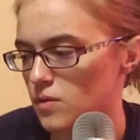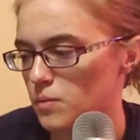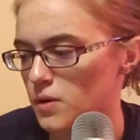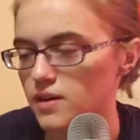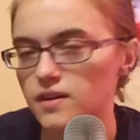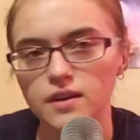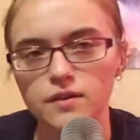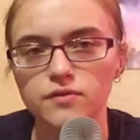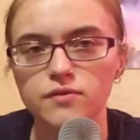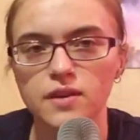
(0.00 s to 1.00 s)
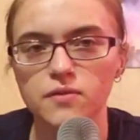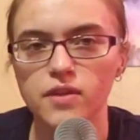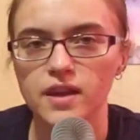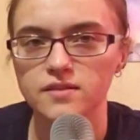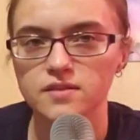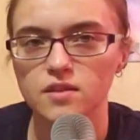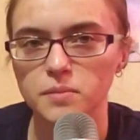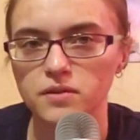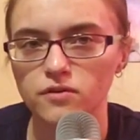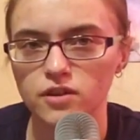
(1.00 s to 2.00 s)
But if they had still
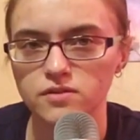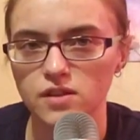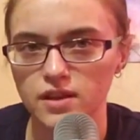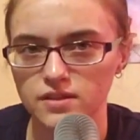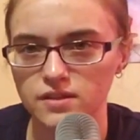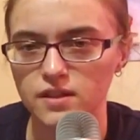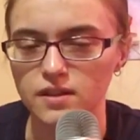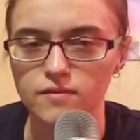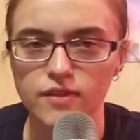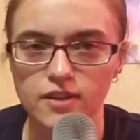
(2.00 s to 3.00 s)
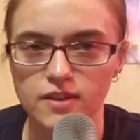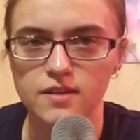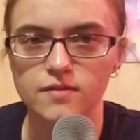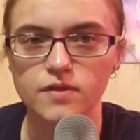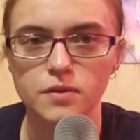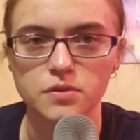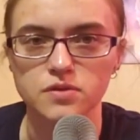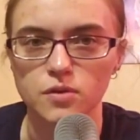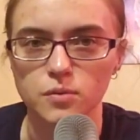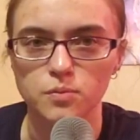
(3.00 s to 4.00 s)
been friends the next day, not that it
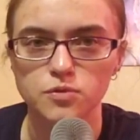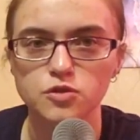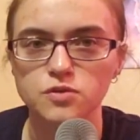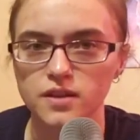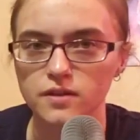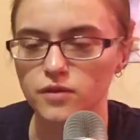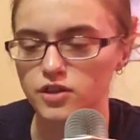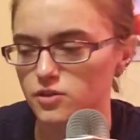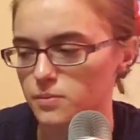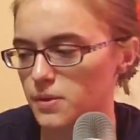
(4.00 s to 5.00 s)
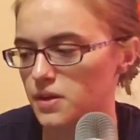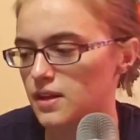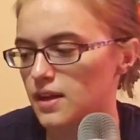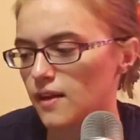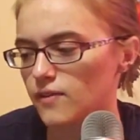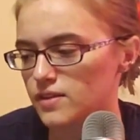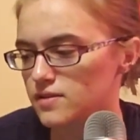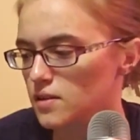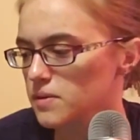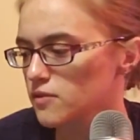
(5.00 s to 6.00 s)
was a two-sided friendship, but if they
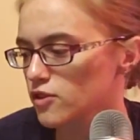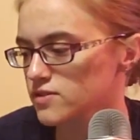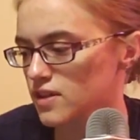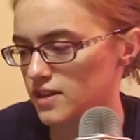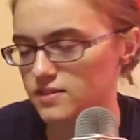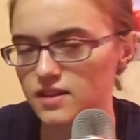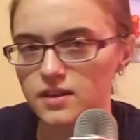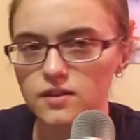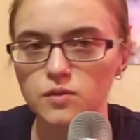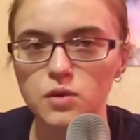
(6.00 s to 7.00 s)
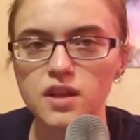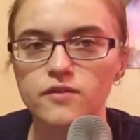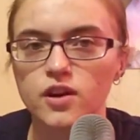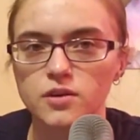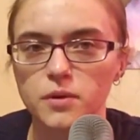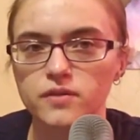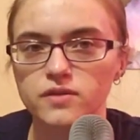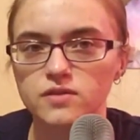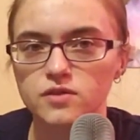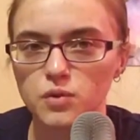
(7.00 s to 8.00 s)
had still been friends the next day, would he have gone to
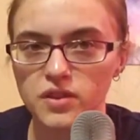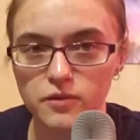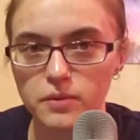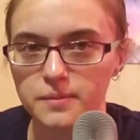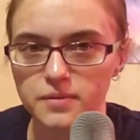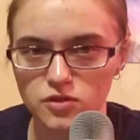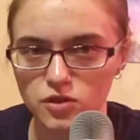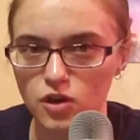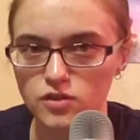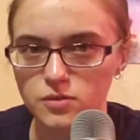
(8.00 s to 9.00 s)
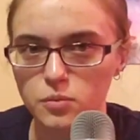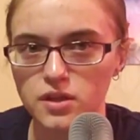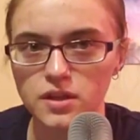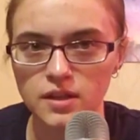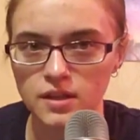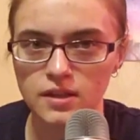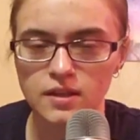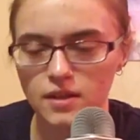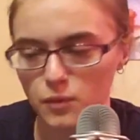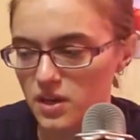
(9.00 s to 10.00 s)
breakfast? Would they have been able to call someone
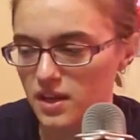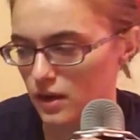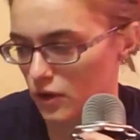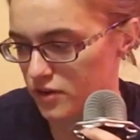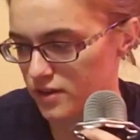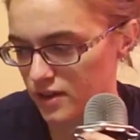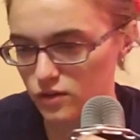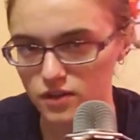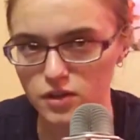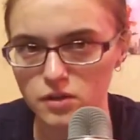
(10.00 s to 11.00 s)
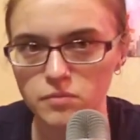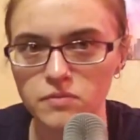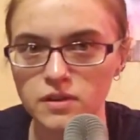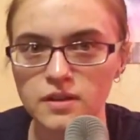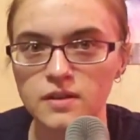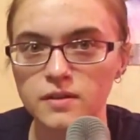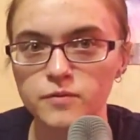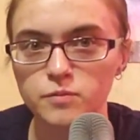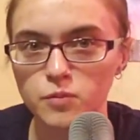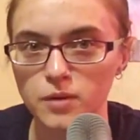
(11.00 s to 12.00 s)
when he had a heart attack earlier?
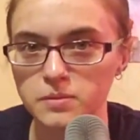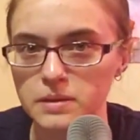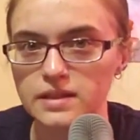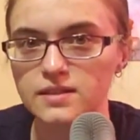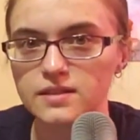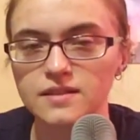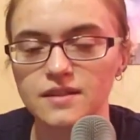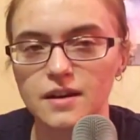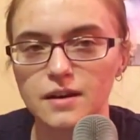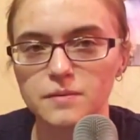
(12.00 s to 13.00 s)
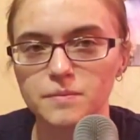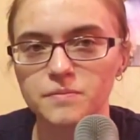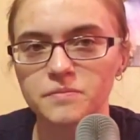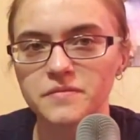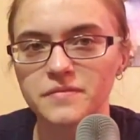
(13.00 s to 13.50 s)
Probably. I'm